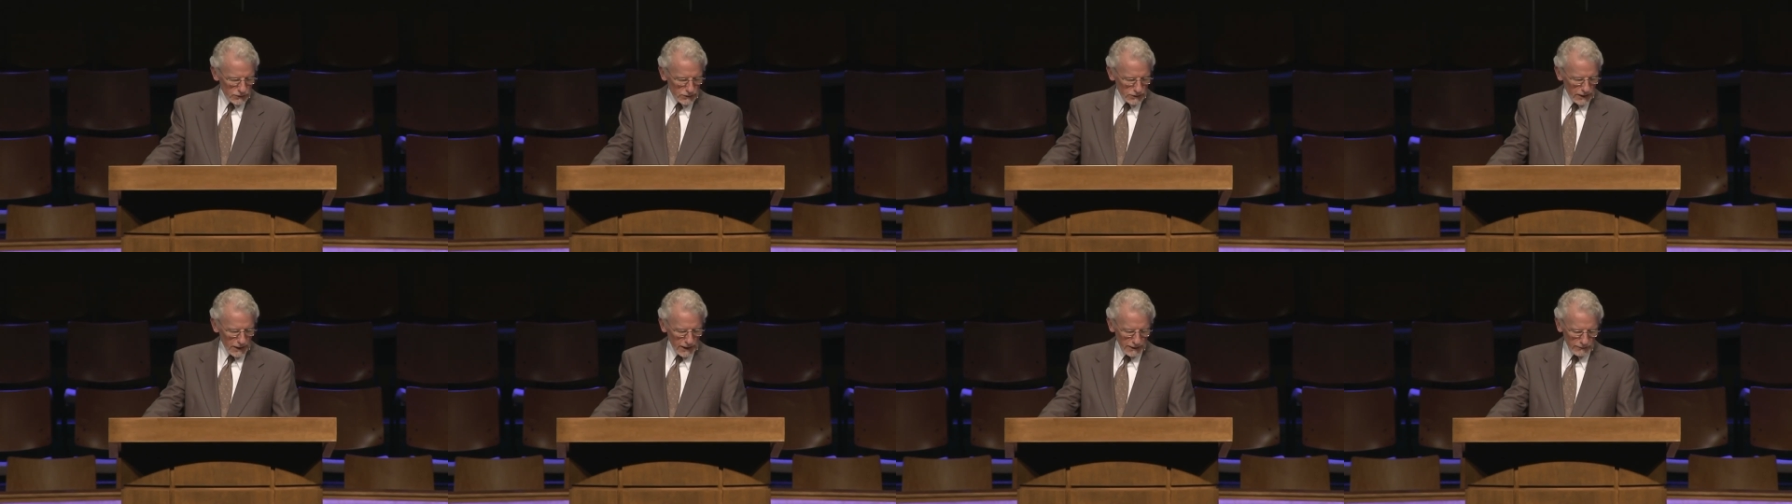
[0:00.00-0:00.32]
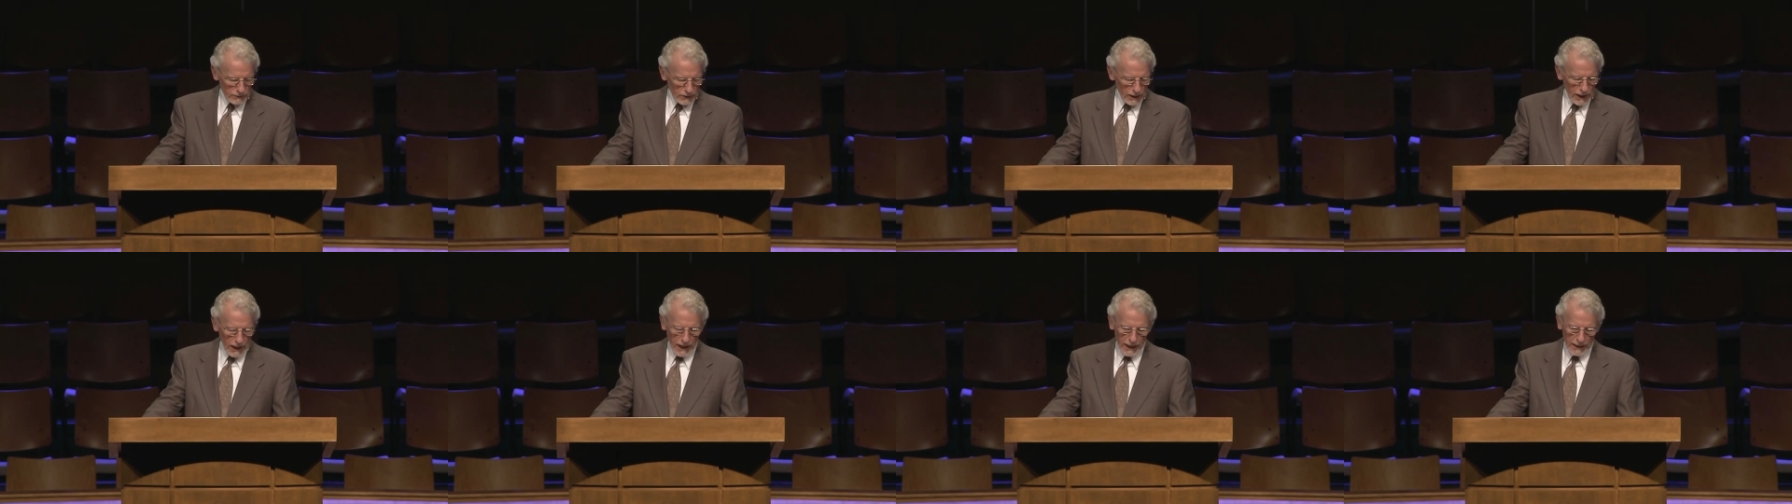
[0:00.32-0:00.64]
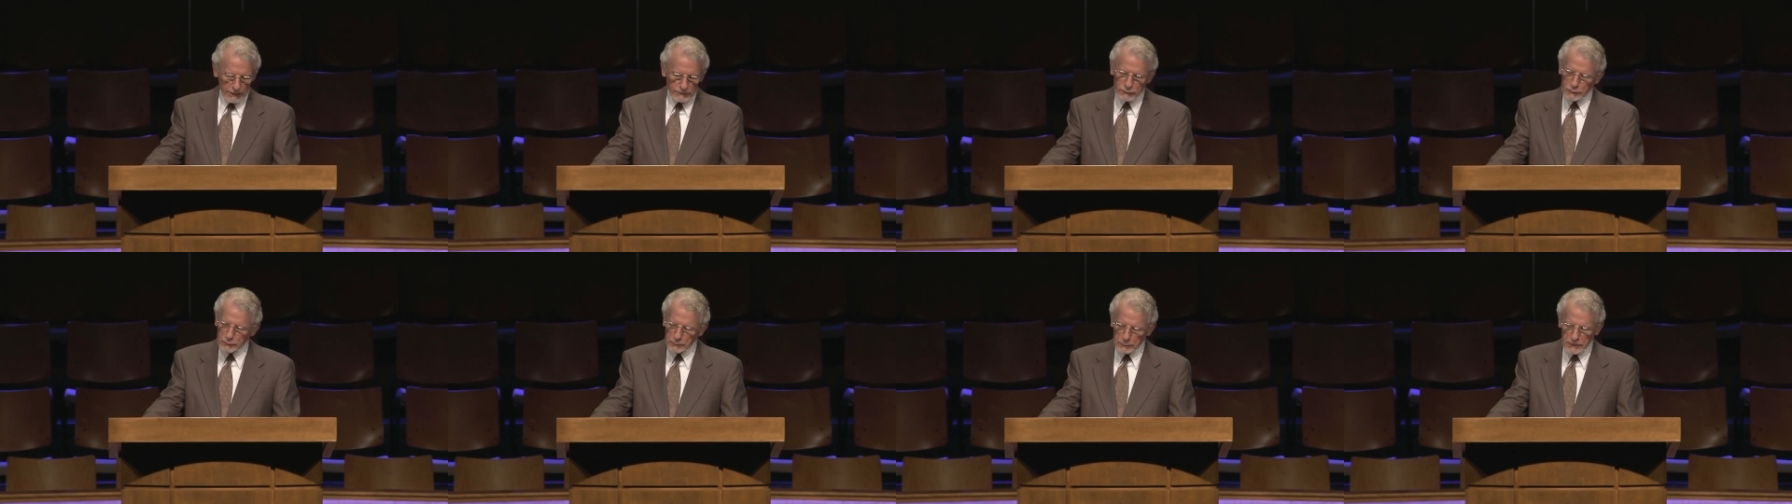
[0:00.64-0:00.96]
to have
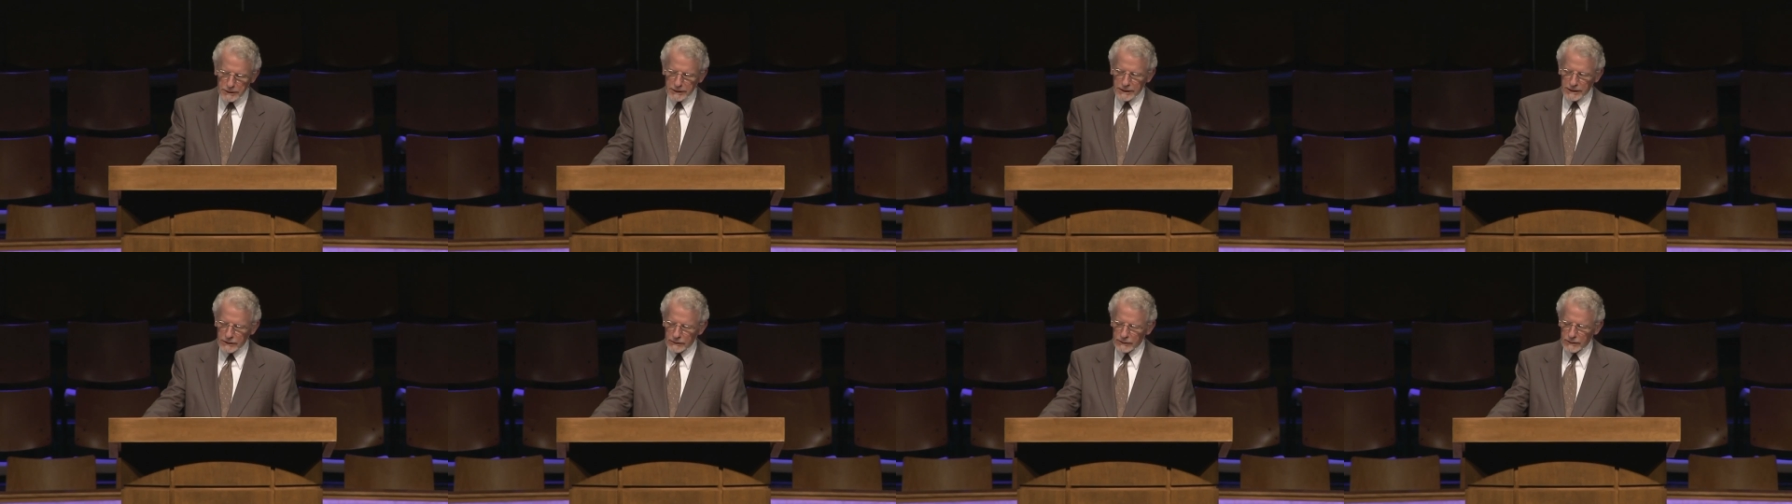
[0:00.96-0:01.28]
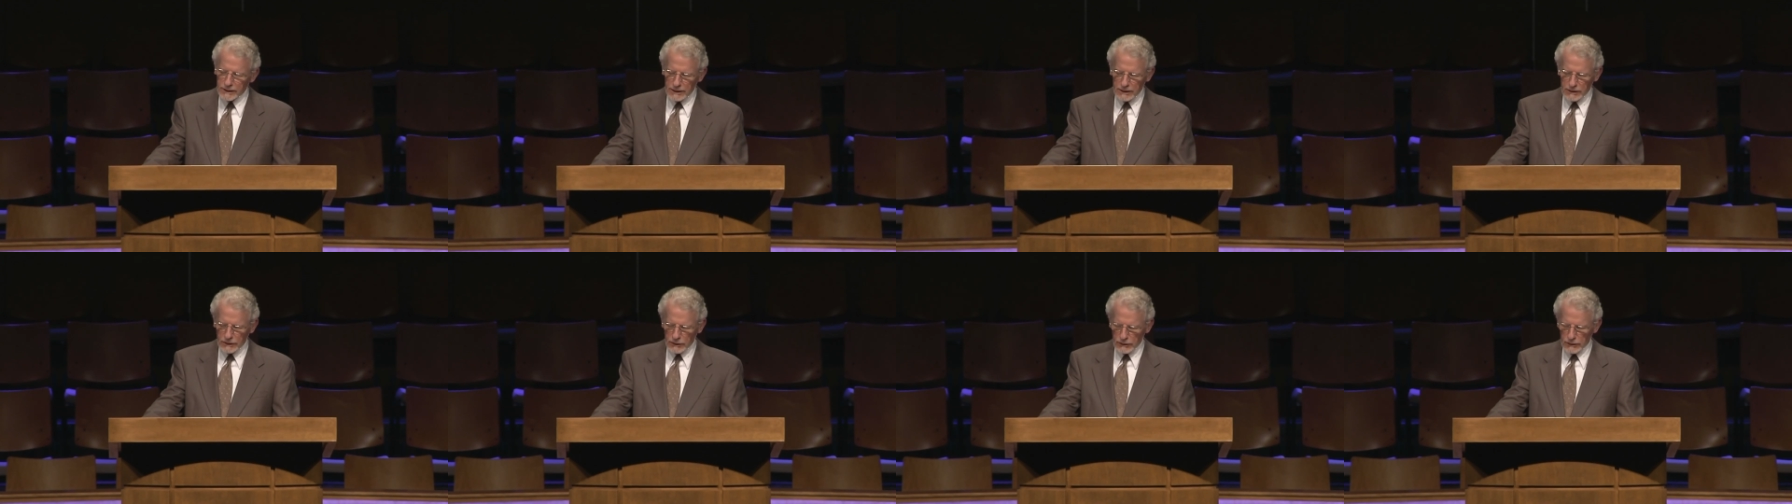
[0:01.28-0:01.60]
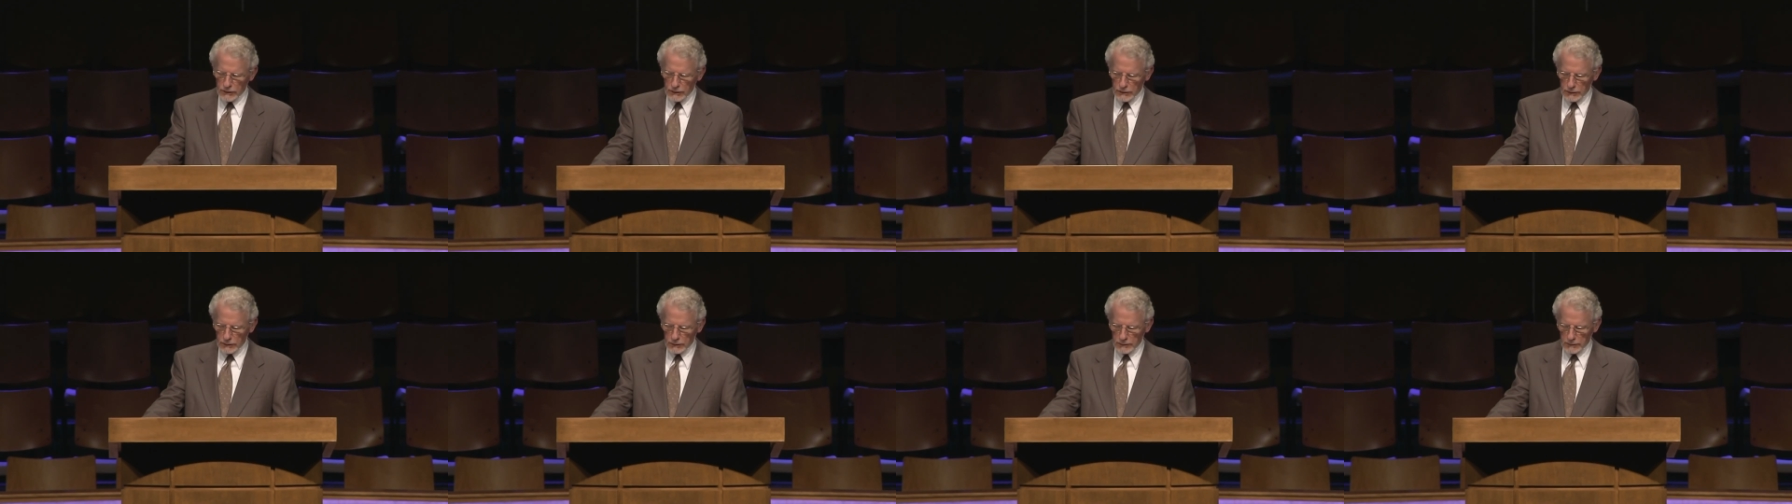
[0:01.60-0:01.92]
lives pleasing to
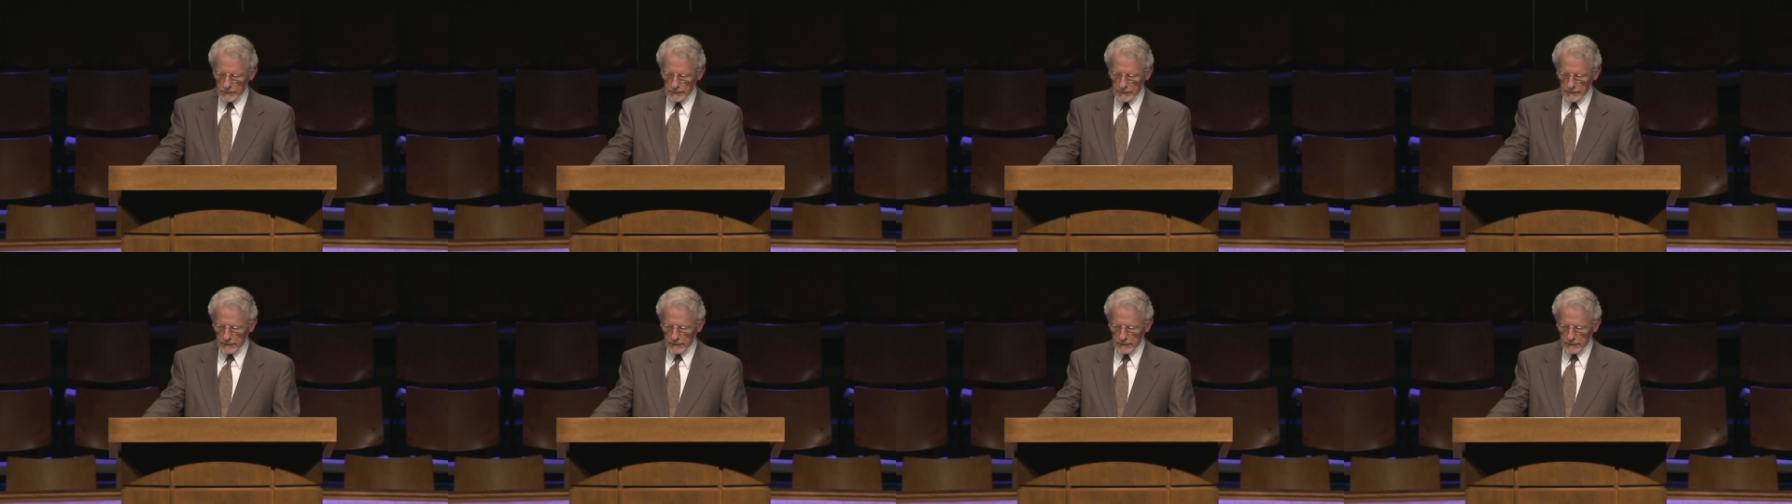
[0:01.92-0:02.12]
you.